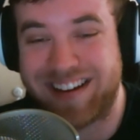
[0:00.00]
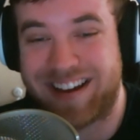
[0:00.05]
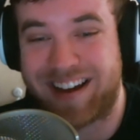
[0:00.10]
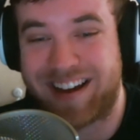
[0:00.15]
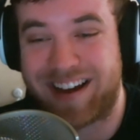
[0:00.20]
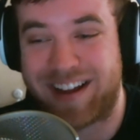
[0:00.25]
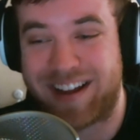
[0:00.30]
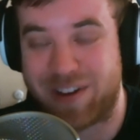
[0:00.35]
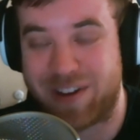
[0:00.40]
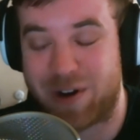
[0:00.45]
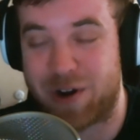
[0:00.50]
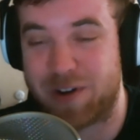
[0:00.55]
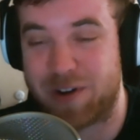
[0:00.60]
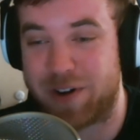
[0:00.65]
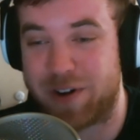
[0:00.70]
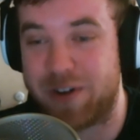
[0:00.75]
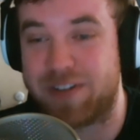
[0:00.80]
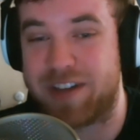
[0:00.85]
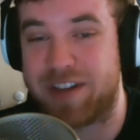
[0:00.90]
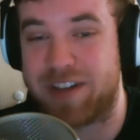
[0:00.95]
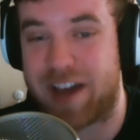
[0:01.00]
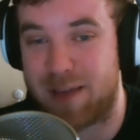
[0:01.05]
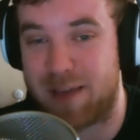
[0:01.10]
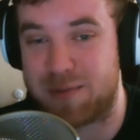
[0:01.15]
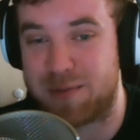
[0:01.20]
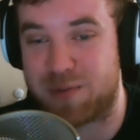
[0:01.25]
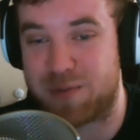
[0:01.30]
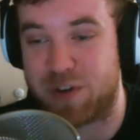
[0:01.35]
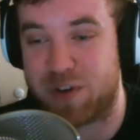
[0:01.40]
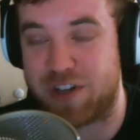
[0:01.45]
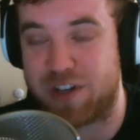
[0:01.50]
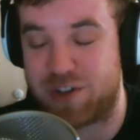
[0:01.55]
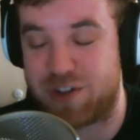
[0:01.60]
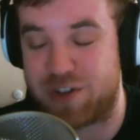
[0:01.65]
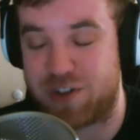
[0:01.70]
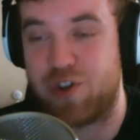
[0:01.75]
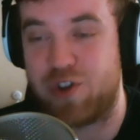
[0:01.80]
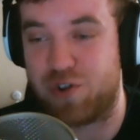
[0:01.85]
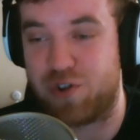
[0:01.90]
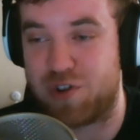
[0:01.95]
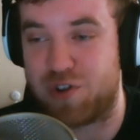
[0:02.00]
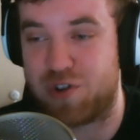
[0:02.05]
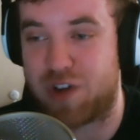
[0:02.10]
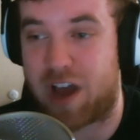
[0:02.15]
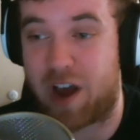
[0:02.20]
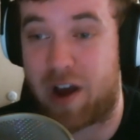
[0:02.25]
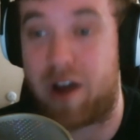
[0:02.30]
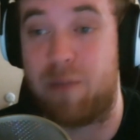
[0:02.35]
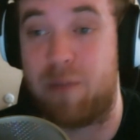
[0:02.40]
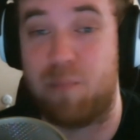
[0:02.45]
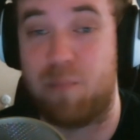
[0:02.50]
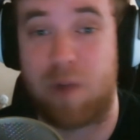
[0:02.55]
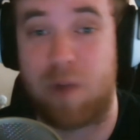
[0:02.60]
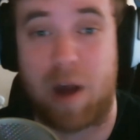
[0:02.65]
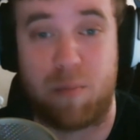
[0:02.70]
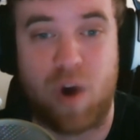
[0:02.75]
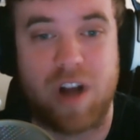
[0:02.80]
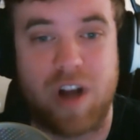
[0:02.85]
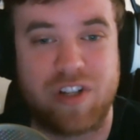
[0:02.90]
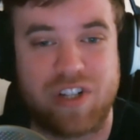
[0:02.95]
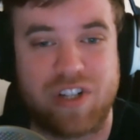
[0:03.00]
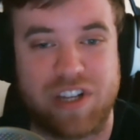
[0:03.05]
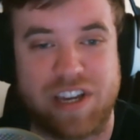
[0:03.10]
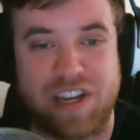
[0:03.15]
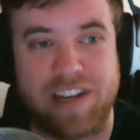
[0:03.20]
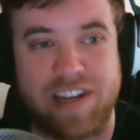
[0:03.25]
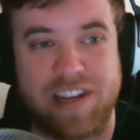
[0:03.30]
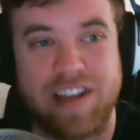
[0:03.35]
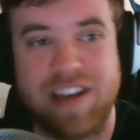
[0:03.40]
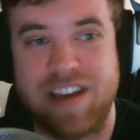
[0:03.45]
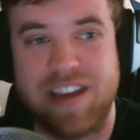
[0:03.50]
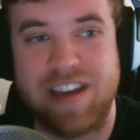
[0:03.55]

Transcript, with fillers: Uh, there are there are times when you, you I, am I'm, I'm watching it.